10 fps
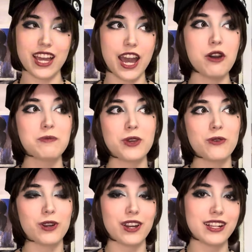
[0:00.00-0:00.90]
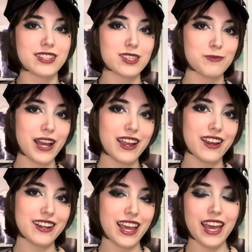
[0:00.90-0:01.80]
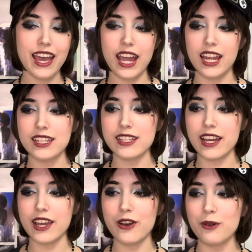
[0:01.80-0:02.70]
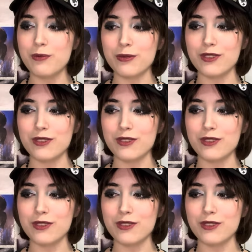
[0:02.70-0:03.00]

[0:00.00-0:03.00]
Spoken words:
I hope you were inspired, and I hope